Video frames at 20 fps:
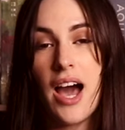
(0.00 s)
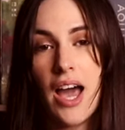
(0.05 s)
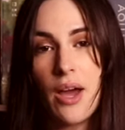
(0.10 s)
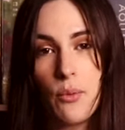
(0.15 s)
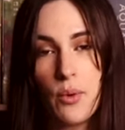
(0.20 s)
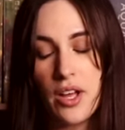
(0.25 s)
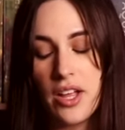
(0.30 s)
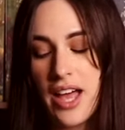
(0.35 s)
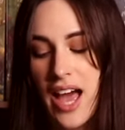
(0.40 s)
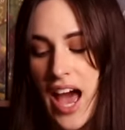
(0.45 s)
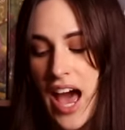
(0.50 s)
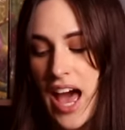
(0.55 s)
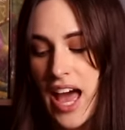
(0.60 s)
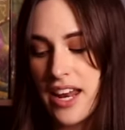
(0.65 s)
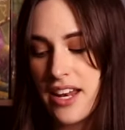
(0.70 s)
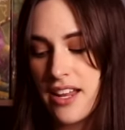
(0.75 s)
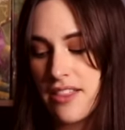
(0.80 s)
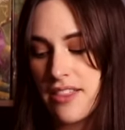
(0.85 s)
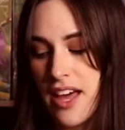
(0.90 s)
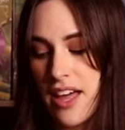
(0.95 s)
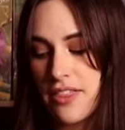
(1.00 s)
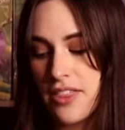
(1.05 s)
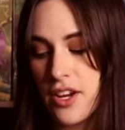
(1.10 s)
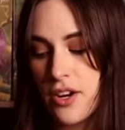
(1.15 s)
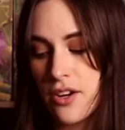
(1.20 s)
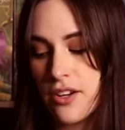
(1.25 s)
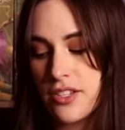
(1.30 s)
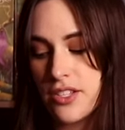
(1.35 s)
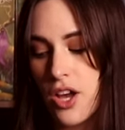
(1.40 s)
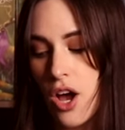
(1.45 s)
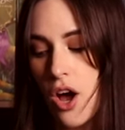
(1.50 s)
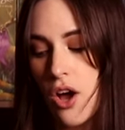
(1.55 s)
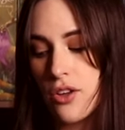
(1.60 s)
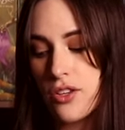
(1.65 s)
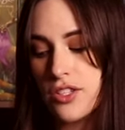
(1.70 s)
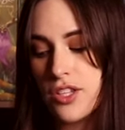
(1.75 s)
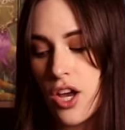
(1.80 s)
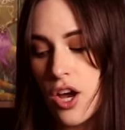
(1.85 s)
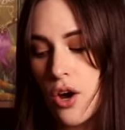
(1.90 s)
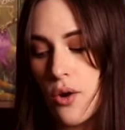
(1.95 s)
I will add that there is
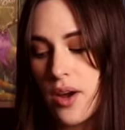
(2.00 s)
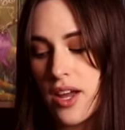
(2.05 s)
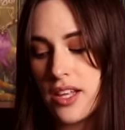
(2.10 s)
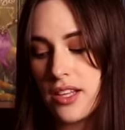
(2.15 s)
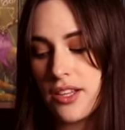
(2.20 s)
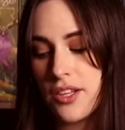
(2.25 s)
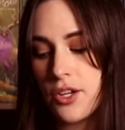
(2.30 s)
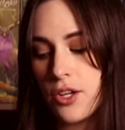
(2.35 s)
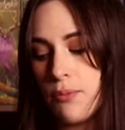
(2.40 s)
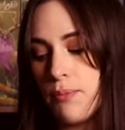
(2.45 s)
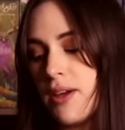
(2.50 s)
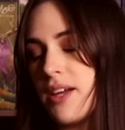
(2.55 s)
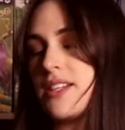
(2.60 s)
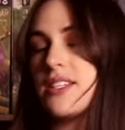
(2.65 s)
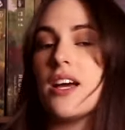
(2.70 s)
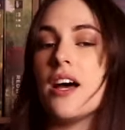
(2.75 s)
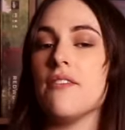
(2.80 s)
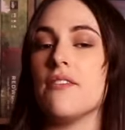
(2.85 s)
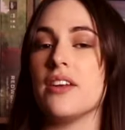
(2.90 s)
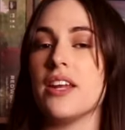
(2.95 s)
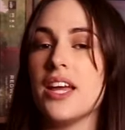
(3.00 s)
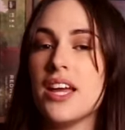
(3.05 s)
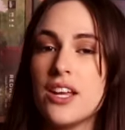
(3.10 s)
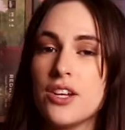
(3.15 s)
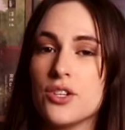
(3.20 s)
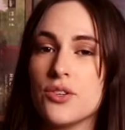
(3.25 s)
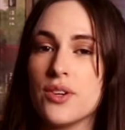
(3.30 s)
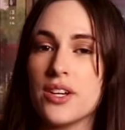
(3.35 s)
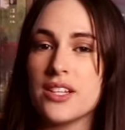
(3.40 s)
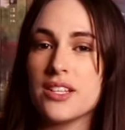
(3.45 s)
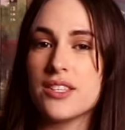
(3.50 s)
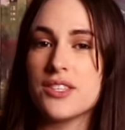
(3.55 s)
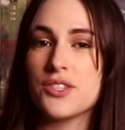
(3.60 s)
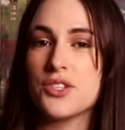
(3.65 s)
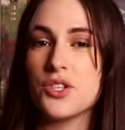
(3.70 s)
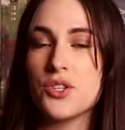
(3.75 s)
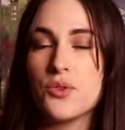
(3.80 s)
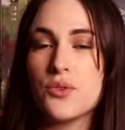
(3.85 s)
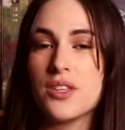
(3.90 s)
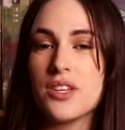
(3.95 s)
also a little bit of a hindrance
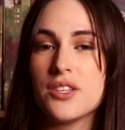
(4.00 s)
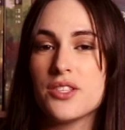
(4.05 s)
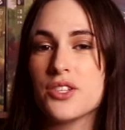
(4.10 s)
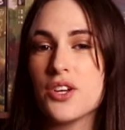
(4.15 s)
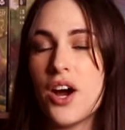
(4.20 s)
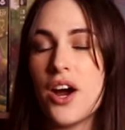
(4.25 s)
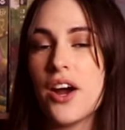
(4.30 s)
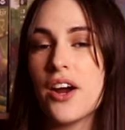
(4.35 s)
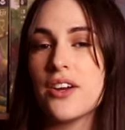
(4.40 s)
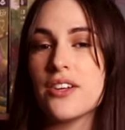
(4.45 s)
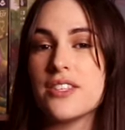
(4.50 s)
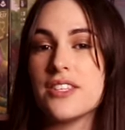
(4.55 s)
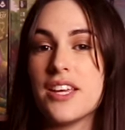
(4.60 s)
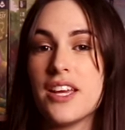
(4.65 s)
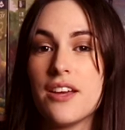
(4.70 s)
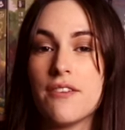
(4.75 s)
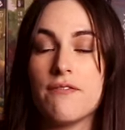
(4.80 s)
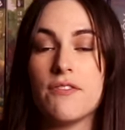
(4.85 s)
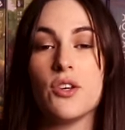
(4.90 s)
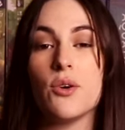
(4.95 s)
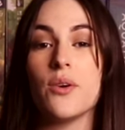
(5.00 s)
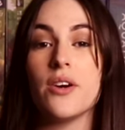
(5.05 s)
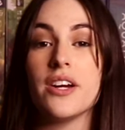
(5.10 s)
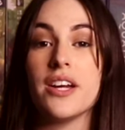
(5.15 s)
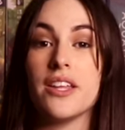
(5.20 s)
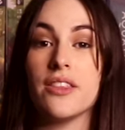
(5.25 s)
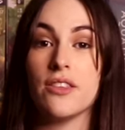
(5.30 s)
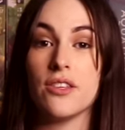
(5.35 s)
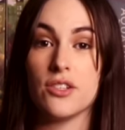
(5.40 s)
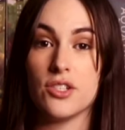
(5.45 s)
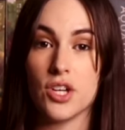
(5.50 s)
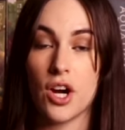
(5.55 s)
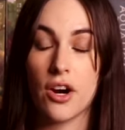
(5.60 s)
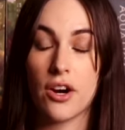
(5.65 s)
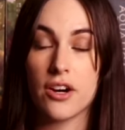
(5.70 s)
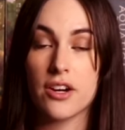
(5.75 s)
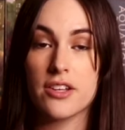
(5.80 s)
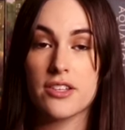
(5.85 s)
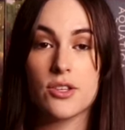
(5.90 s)
to these cards if you're in the dark.